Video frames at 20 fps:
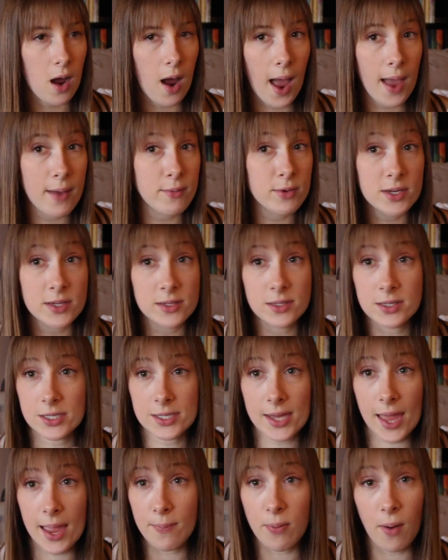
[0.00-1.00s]
I would
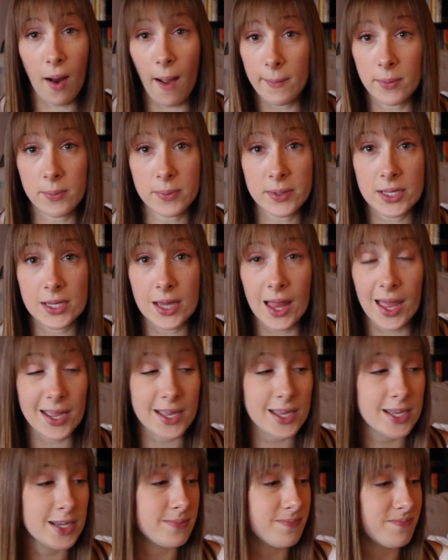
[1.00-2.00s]
say, probably
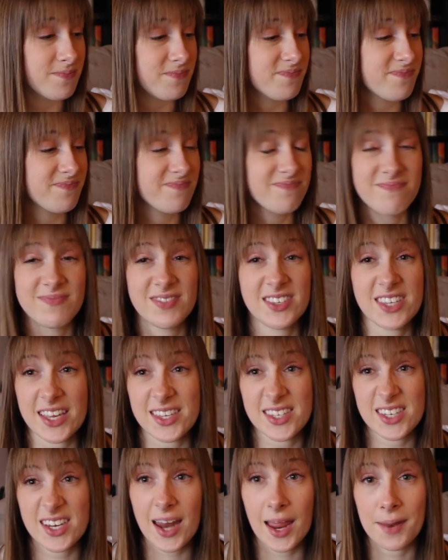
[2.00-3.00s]
like
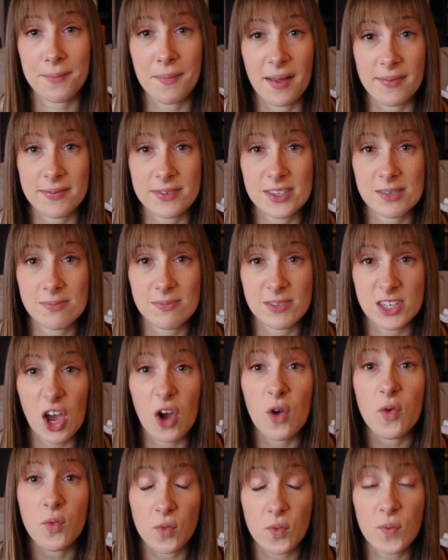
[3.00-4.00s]
6 to 9 months.
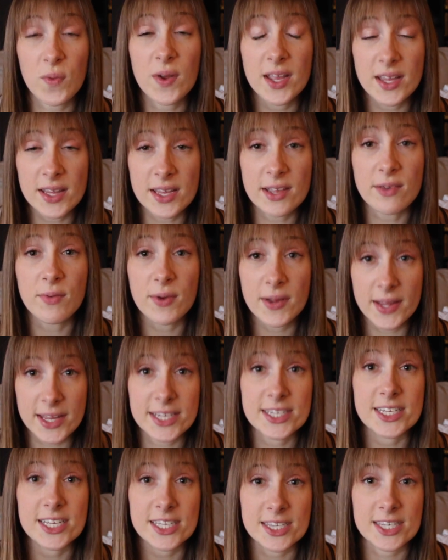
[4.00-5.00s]
So really,
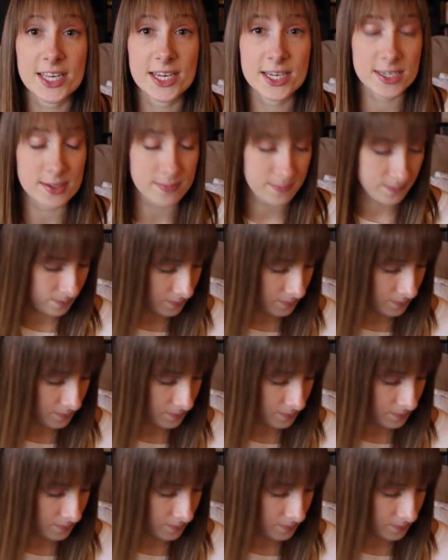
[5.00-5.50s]
really decent.